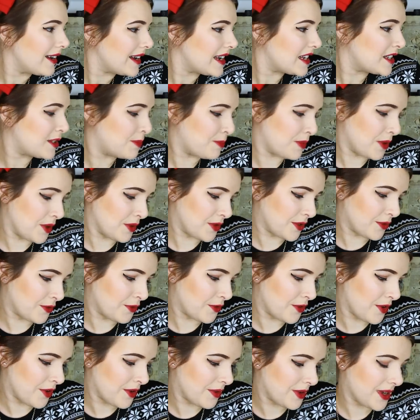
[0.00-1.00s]
It's
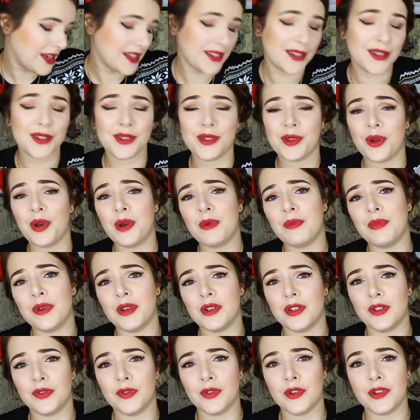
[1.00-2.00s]
beautiful. It's so
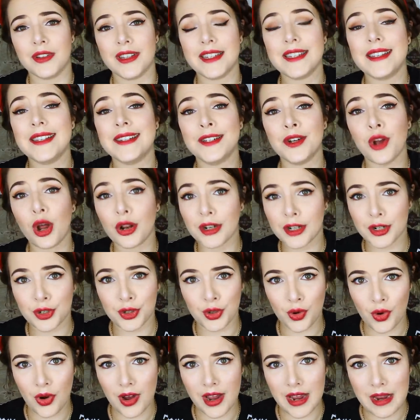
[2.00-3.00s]
beautiful. This is not a
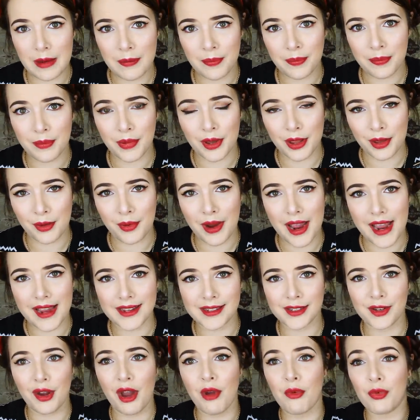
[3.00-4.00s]
toy, by the way,
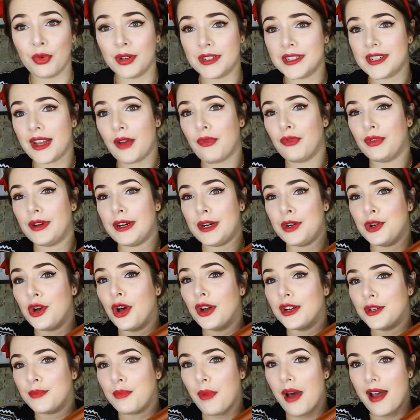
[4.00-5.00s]
so I would definitely
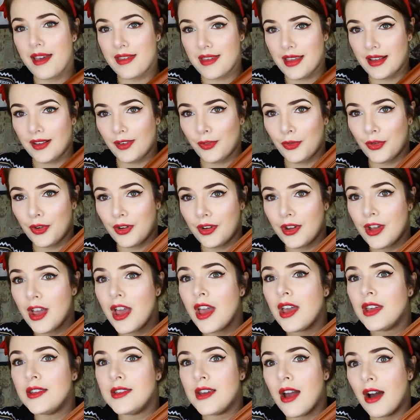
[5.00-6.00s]
not buy this for
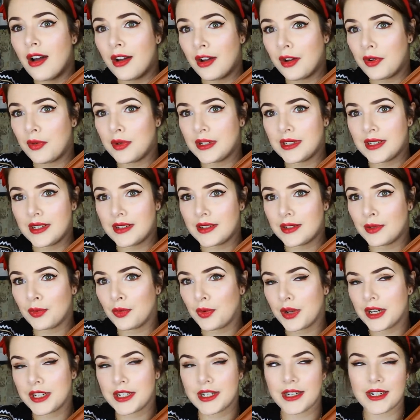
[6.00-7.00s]
young wizards and
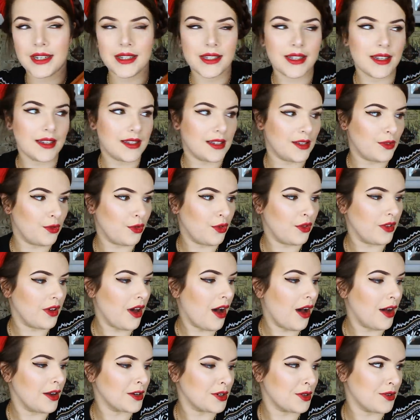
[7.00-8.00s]
witches. This is for the
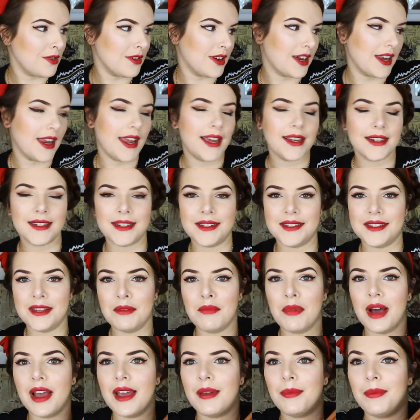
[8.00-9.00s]
hardcore collectors,
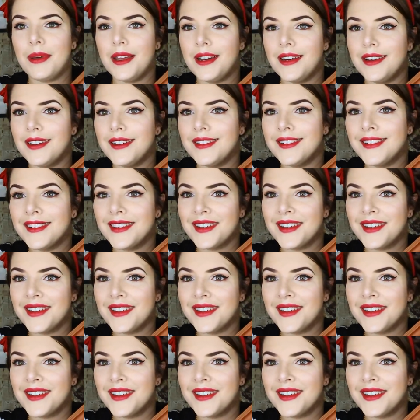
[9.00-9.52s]
in my opinion.